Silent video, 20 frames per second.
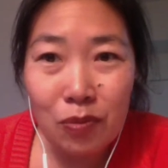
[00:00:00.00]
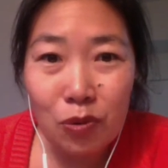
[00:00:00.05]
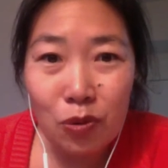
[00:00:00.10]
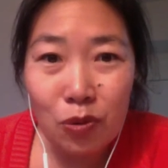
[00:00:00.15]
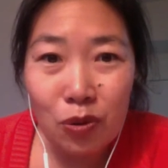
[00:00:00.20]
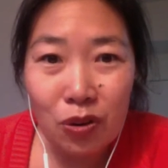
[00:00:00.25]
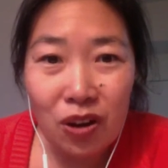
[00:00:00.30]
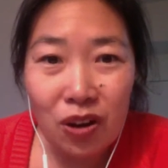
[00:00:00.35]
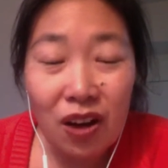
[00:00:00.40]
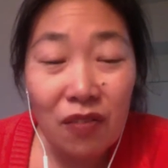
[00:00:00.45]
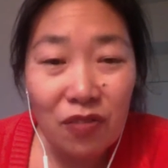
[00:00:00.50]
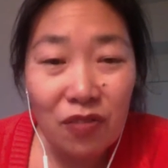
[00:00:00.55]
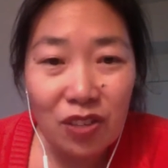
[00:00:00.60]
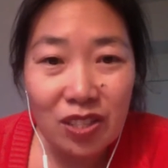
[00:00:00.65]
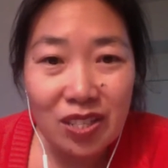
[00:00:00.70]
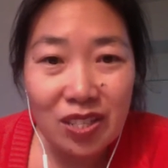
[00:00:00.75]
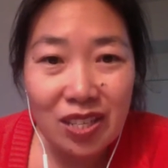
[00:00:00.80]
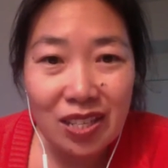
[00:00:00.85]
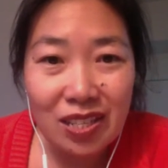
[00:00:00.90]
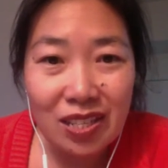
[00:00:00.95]
or
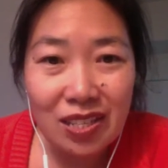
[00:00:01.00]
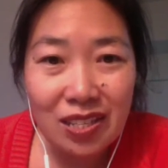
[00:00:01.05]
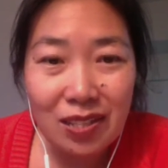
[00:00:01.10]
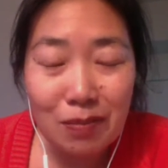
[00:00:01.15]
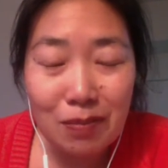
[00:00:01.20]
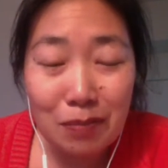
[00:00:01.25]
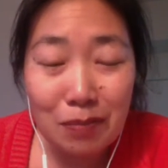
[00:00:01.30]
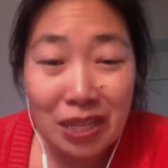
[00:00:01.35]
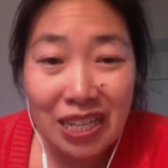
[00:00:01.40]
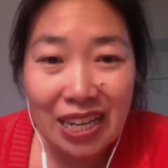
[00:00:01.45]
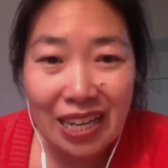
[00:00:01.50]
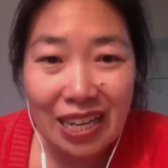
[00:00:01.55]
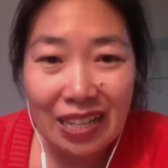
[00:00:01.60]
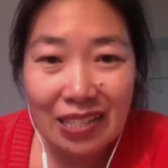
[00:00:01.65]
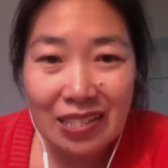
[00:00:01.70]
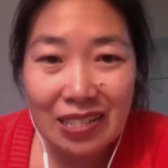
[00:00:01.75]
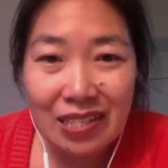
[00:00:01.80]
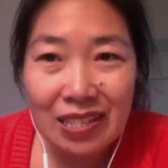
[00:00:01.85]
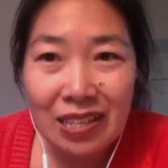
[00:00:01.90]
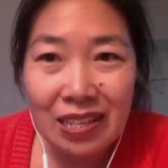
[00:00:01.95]
conferences,
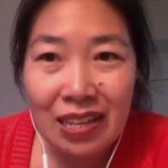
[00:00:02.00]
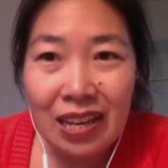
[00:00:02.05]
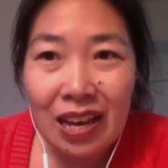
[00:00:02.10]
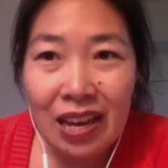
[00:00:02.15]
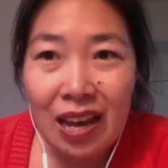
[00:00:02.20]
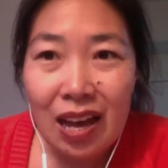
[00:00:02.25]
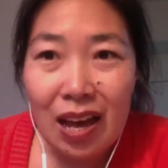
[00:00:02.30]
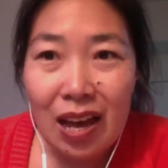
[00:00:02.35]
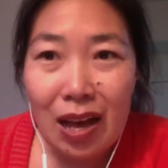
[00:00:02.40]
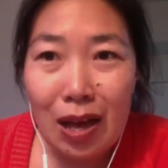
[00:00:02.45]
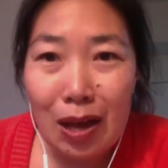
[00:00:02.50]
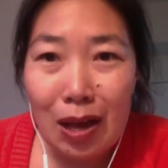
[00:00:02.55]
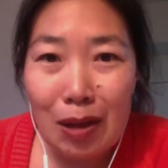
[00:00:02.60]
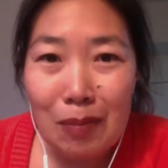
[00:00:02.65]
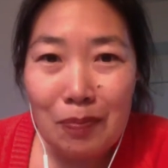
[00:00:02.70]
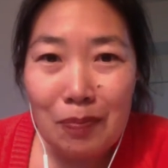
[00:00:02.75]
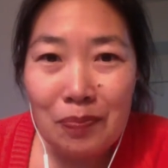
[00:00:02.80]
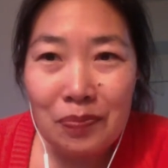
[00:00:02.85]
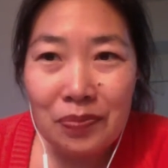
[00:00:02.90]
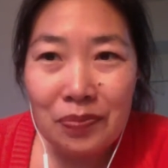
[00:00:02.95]
meetings.
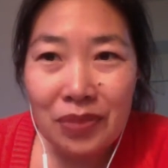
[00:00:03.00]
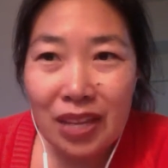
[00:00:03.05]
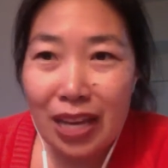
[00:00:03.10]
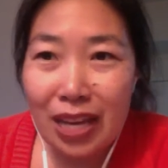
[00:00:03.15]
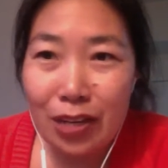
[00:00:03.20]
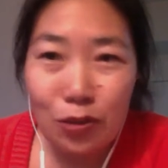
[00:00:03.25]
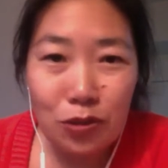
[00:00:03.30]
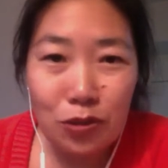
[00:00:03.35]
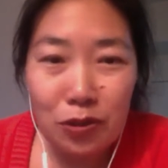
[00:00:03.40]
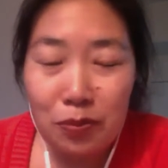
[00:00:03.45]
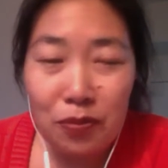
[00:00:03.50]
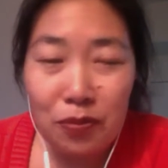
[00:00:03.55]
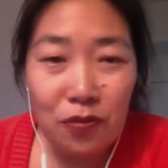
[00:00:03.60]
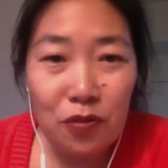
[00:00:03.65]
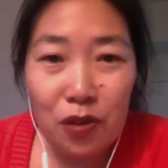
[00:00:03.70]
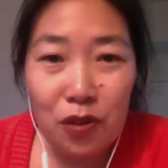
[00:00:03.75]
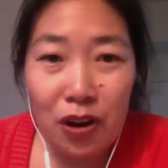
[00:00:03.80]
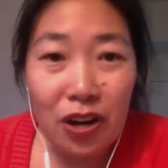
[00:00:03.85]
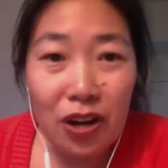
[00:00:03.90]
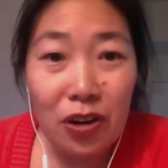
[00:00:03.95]
Um, I use it
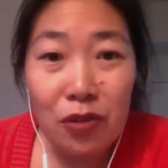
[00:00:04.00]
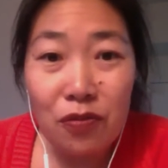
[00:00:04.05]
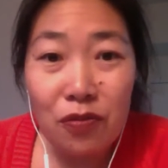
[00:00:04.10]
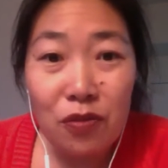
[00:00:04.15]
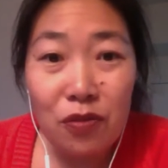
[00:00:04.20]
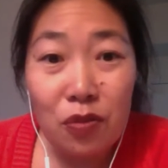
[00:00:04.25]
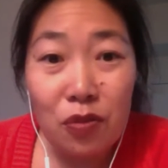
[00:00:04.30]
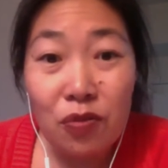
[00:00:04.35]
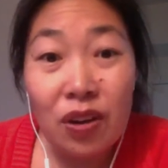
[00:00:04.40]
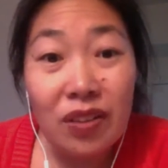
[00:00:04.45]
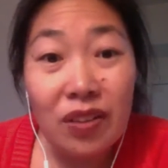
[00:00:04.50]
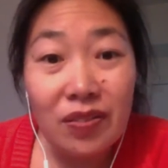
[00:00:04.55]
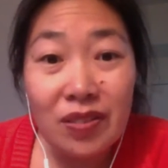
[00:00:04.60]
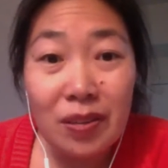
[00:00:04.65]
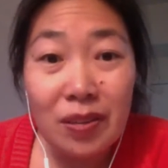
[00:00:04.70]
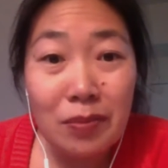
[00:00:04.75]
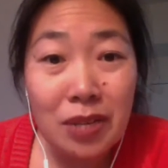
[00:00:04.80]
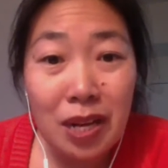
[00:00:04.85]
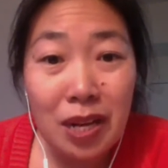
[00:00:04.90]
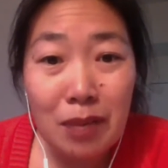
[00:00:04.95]
before I go for a run
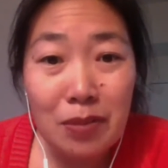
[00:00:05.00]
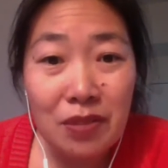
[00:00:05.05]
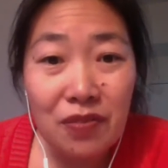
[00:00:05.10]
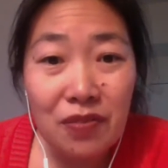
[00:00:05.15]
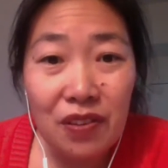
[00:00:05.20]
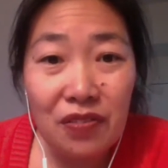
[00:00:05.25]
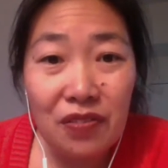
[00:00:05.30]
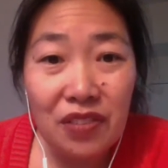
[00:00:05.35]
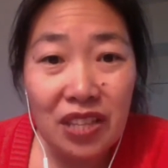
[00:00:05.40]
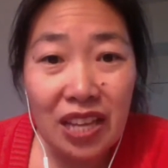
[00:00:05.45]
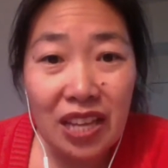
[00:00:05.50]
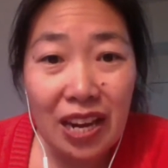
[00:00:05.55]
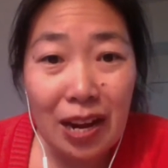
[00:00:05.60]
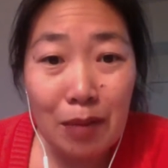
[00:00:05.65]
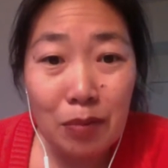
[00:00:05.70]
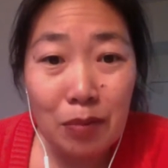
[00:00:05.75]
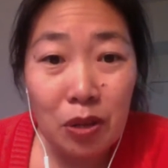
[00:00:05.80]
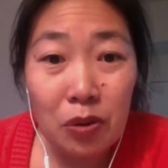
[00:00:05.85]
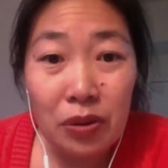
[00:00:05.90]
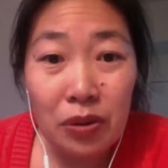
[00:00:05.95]
sometimes if I feel like
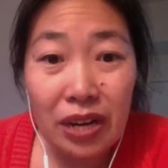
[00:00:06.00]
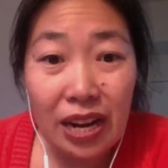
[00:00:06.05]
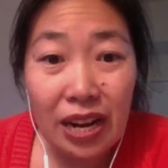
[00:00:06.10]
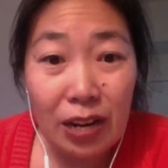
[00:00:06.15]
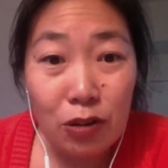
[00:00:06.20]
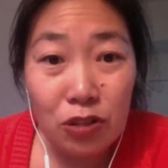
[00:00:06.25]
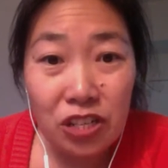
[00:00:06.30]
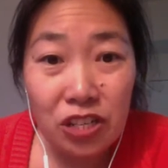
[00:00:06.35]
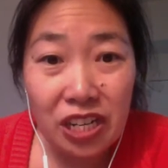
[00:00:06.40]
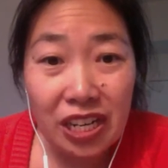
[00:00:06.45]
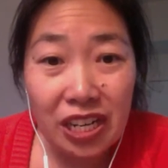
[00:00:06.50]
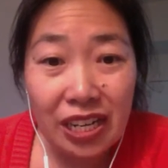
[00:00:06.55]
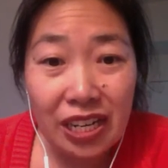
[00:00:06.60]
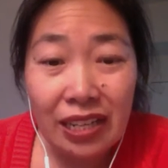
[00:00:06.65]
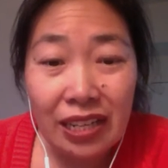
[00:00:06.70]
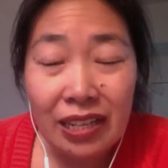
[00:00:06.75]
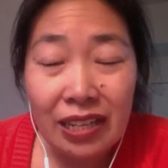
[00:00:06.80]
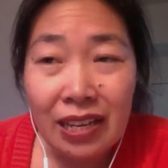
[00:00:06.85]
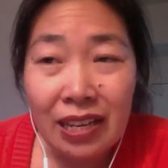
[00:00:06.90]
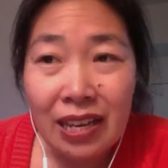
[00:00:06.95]
I'm low on energy.
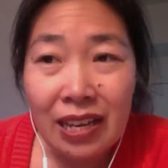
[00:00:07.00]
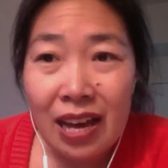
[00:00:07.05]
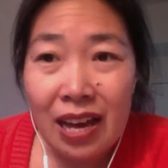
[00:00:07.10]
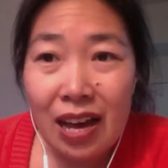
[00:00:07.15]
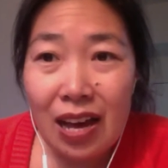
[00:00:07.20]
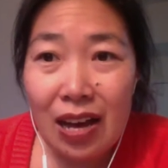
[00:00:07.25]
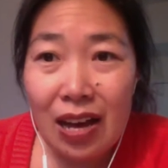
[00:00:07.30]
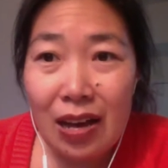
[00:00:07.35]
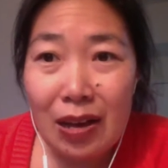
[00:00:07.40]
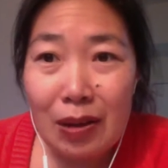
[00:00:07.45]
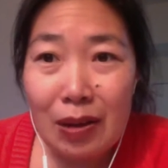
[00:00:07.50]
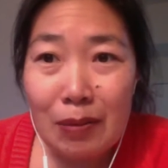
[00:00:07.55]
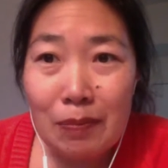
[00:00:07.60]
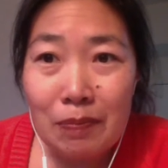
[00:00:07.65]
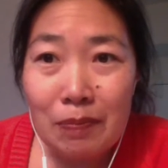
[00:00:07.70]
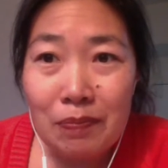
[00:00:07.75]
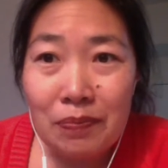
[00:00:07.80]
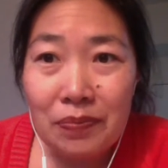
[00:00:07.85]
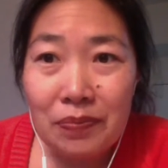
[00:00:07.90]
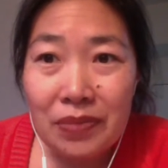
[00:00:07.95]

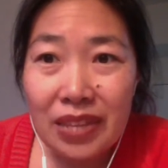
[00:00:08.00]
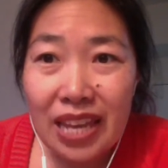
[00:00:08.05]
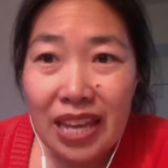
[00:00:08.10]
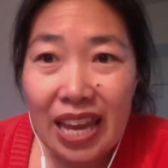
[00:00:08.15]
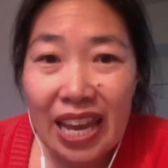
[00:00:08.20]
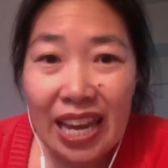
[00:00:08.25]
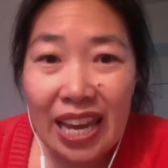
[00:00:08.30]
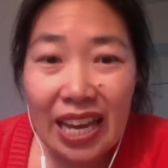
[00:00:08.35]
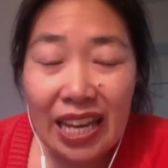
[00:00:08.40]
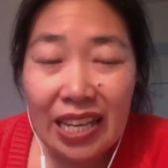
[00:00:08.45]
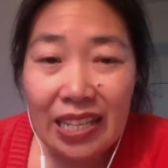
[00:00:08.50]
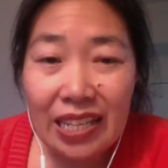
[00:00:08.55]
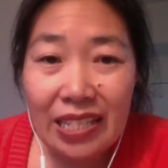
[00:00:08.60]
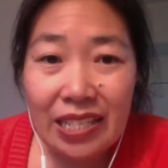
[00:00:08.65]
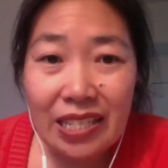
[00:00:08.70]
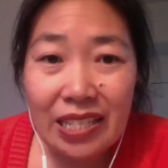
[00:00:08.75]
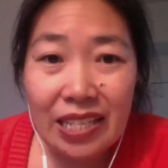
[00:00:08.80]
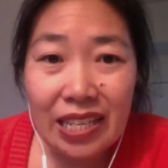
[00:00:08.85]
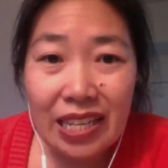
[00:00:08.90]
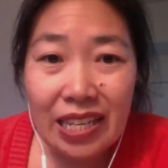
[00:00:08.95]
Um, and
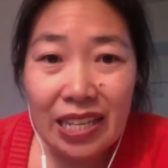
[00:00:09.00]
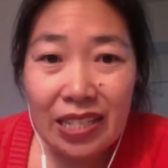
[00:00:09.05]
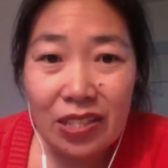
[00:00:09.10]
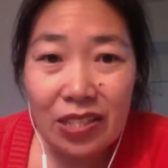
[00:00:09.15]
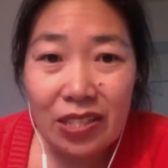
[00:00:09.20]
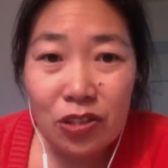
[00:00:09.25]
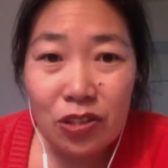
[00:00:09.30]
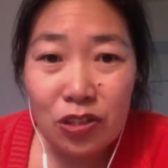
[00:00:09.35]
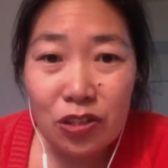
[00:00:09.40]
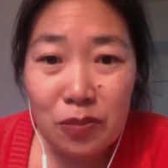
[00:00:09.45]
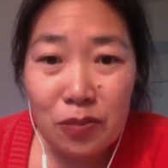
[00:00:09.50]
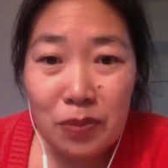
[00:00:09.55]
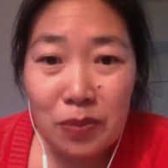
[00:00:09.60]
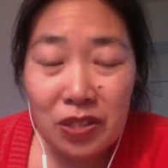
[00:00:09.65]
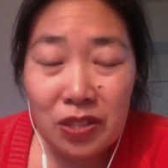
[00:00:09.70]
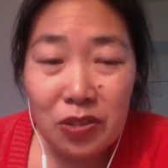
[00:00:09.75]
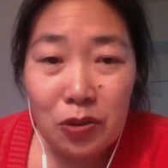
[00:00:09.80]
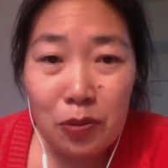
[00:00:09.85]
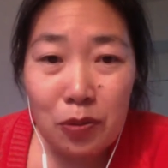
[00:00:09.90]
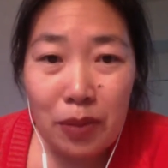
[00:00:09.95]
it's just been
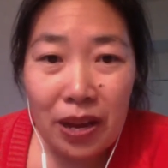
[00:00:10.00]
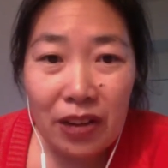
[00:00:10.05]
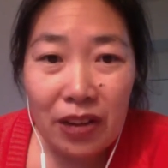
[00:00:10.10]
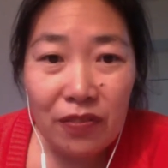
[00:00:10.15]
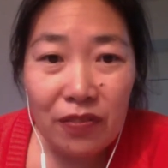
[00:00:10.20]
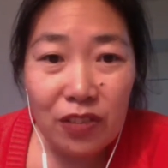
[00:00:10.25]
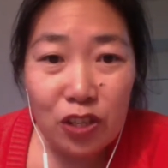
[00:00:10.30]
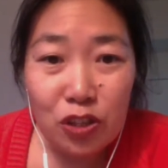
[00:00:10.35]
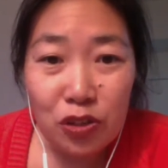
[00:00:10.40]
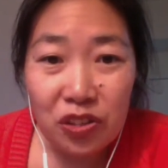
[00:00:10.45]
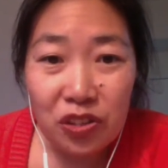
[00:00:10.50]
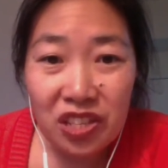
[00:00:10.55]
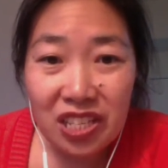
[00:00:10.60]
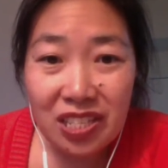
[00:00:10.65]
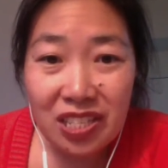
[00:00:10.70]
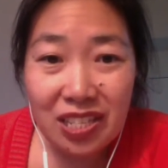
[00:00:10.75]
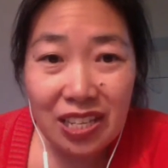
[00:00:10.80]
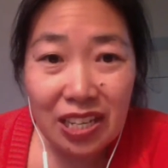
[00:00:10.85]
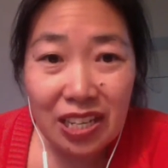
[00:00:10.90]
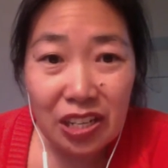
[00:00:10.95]
so beneficial
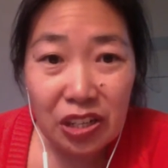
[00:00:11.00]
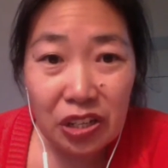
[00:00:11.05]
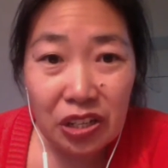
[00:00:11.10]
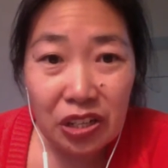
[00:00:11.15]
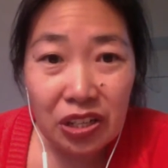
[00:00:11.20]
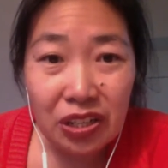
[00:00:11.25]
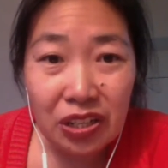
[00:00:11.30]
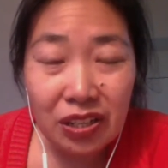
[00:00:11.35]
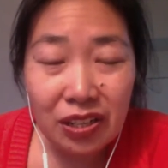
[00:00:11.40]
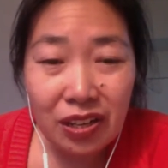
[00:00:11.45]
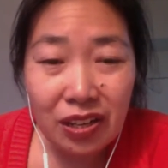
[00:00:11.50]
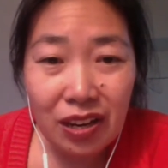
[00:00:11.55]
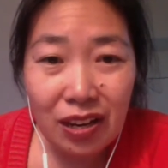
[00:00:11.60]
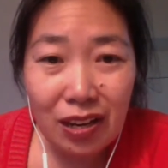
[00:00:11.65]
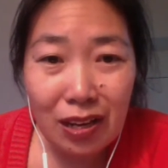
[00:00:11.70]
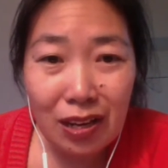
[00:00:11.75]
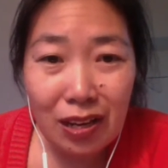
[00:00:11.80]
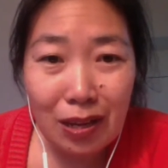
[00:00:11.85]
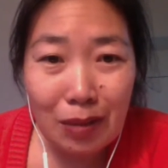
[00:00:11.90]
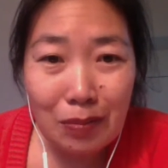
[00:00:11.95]
this year
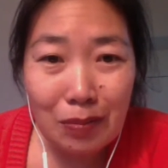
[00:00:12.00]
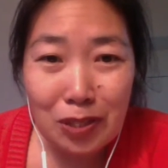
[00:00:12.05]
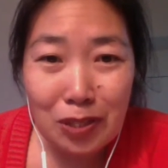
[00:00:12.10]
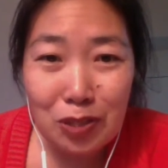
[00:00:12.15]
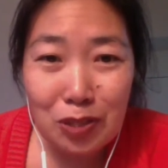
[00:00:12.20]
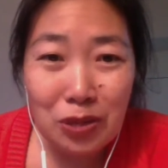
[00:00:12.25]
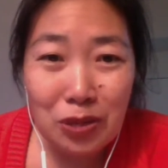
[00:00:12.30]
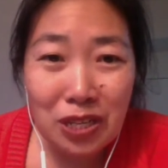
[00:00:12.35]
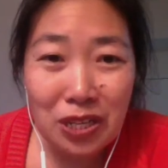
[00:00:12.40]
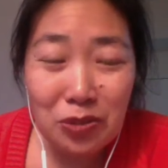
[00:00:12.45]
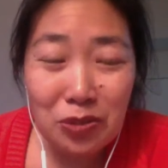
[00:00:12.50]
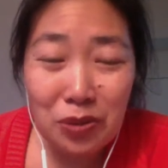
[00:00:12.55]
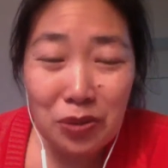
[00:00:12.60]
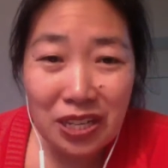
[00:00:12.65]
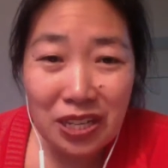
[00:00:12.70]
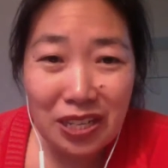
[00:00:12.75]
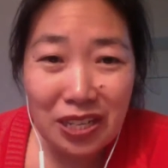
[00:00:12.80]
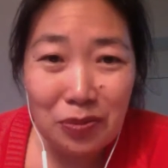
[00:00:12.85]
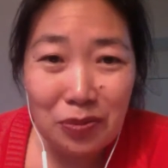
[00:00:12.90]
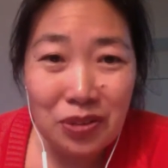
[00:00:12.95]
um, in
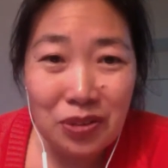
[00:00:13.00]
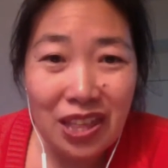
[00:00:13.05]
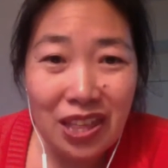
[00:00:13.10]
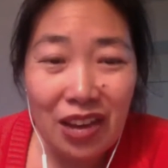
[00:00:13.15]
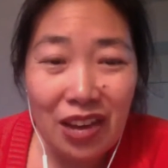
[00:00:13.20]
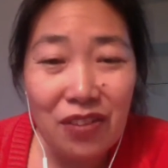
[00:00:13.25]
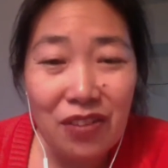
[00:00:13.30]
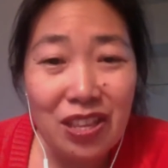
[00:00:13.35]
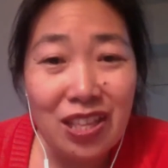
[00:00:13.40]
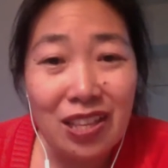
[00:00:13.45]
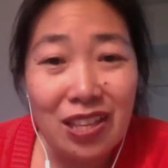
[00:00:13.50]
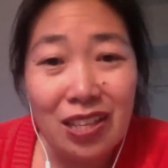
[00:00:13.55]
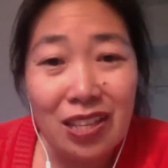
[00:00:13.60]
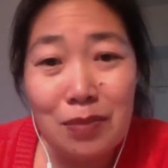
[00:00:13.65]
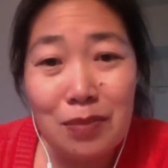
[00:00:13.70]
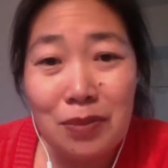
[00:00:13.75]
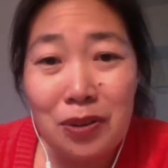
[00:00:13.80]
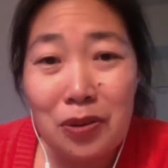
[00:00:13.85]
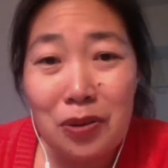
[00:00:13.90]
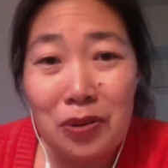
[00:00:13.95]
2020 with everything that's
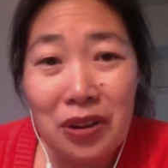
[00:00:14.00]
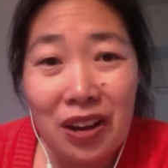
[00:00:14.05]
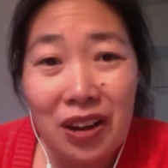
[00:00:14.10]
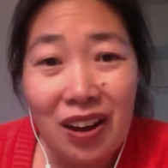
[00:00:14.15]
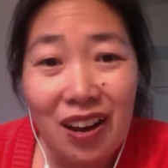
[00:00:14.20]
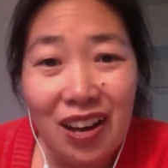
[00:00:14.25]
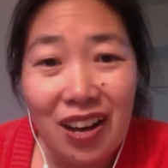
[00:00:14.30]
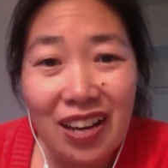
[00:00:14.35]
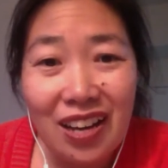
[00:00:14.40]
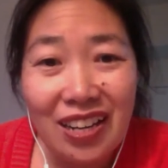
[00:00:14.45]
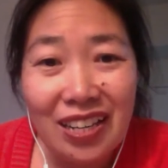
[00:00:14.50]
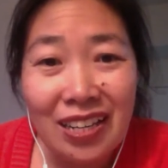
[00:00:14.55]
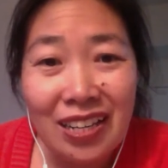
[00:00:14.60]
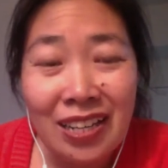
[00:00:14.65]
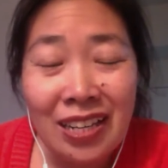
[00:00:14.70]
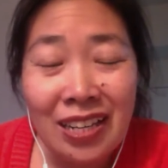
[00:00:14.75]
been going on